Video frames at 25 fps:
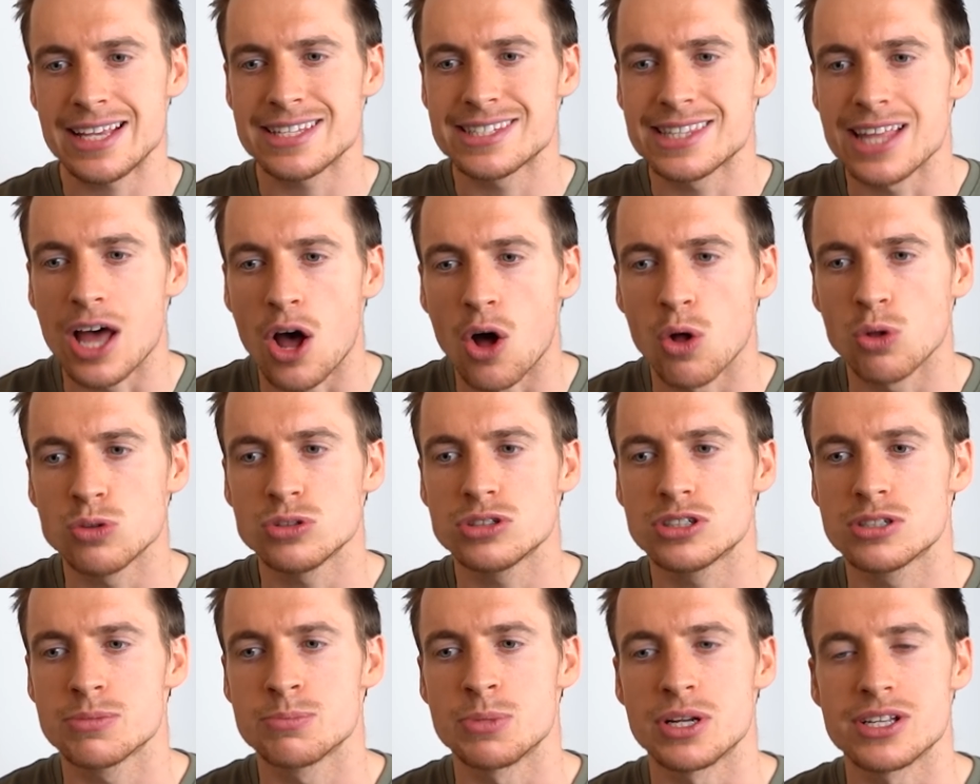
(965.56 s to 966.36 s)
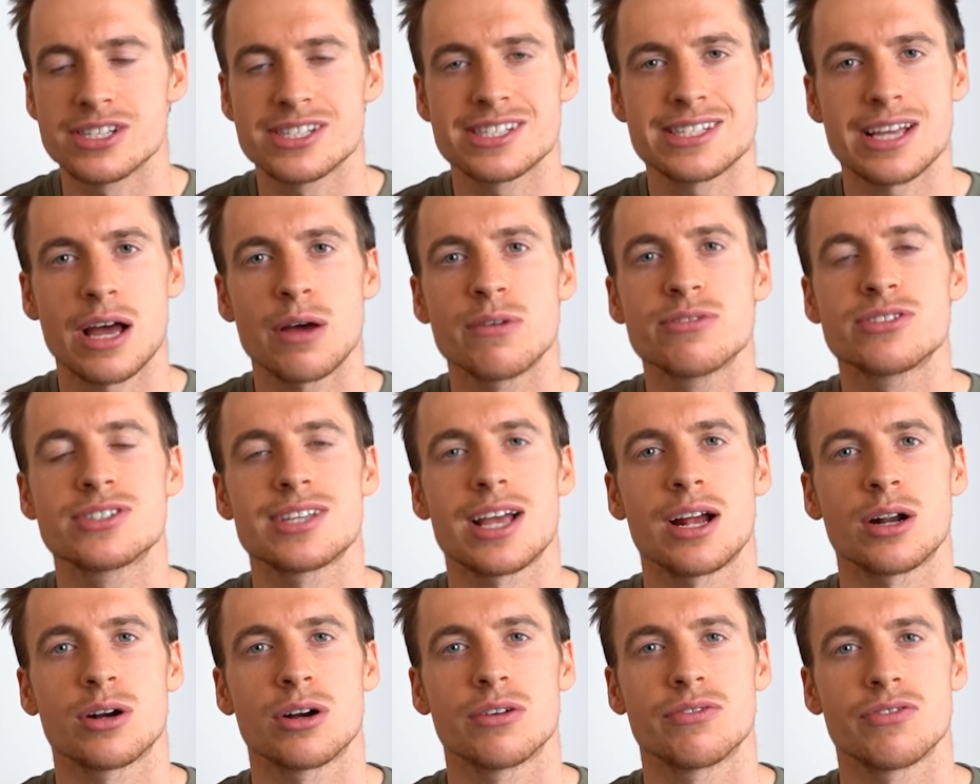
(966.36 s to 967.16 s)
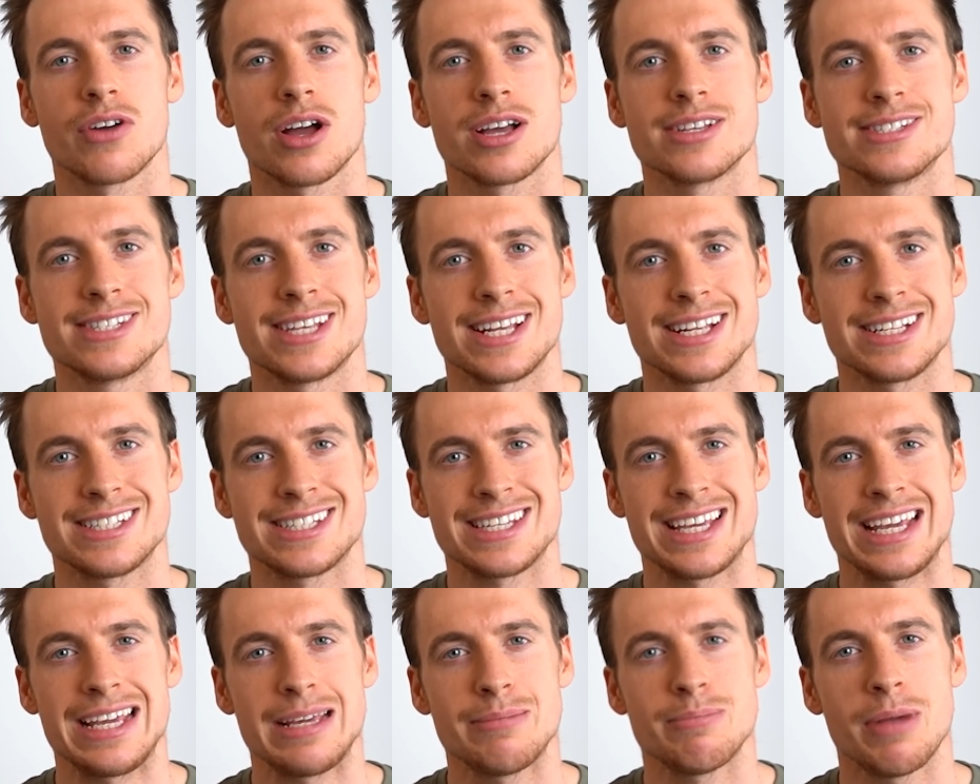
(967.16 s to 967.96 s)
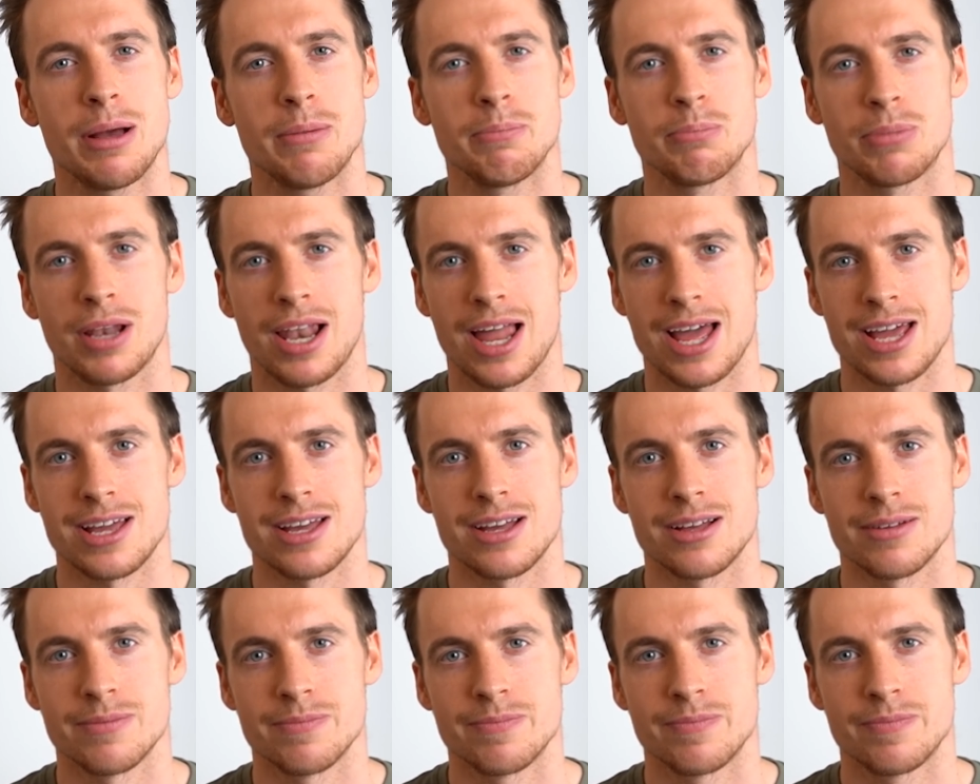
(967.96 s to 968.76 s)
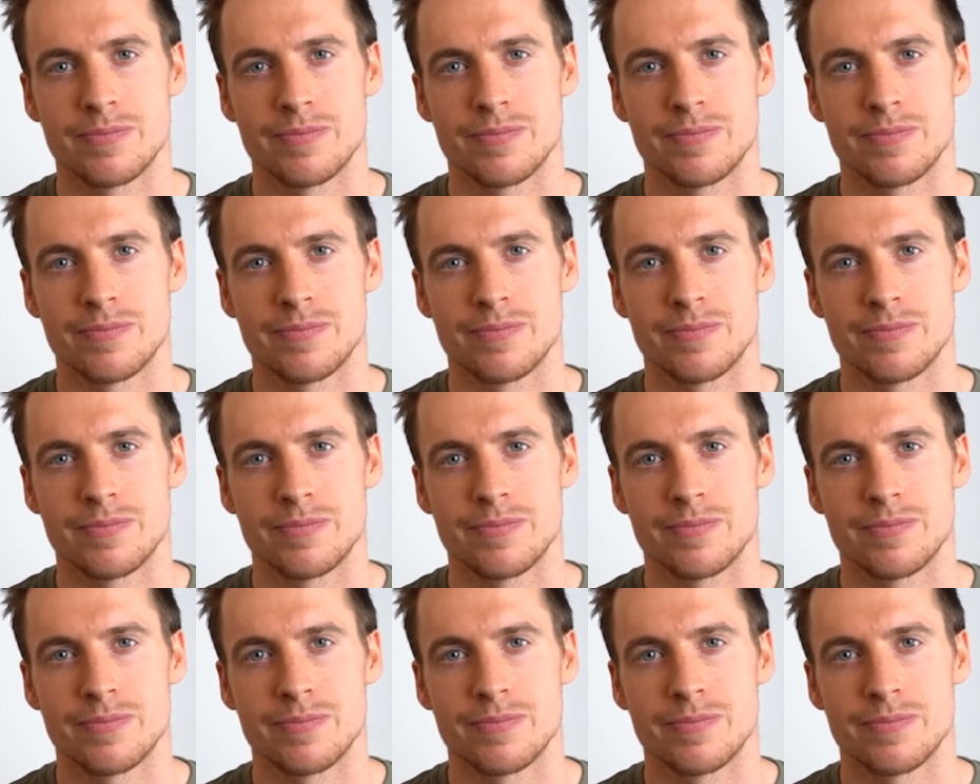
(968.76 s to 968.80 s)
is the ultimate self-sacrificing team player.